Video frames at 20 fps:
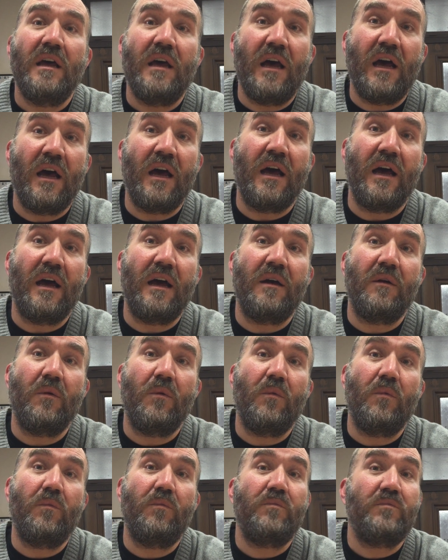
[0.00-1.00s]

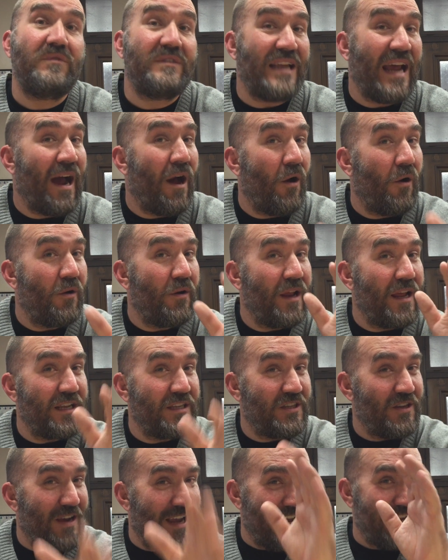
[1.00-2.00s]

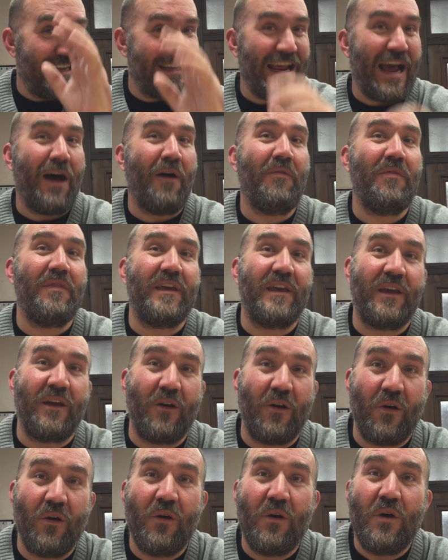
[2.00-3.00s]
As you head down the
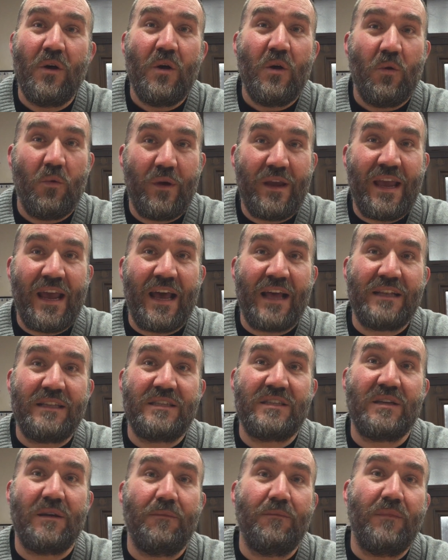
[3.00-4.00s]
hill, we had
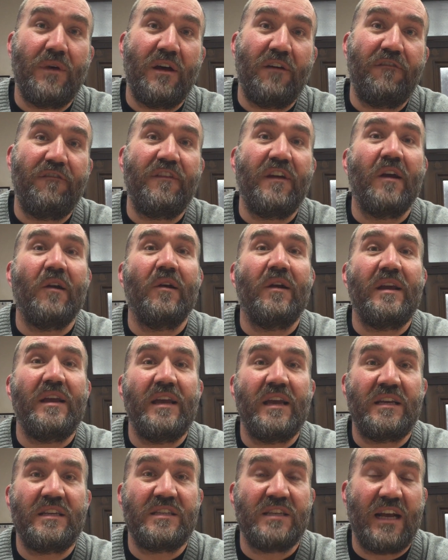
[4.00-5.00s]
some
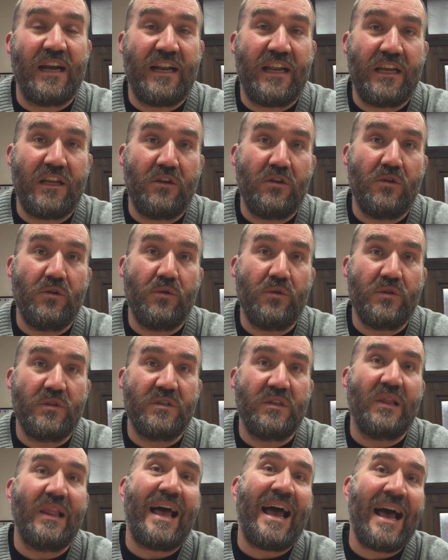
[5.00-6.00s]
very exciting
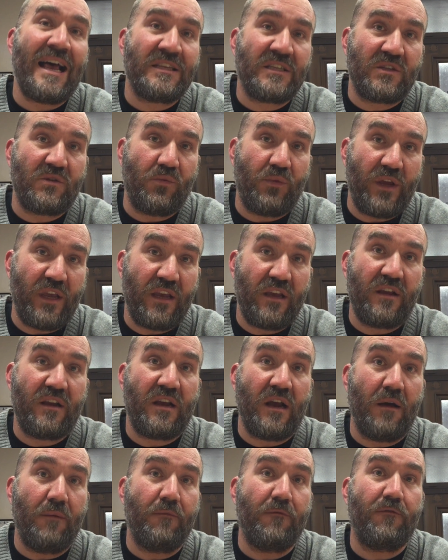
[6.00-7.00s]
news last week
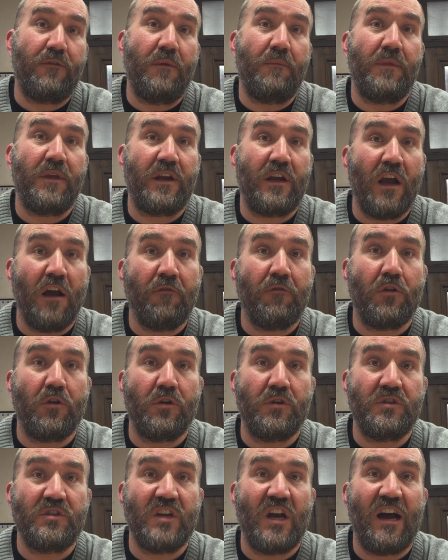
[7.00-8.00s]
come from the
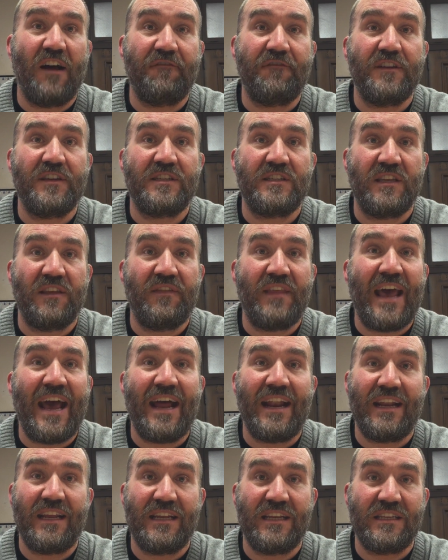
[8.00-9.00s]
governor's office, and
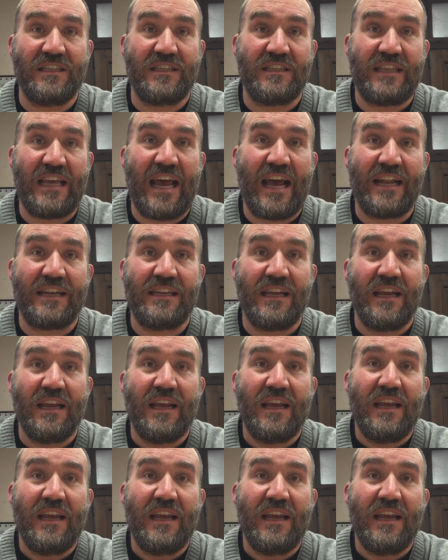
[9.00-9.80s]
that is that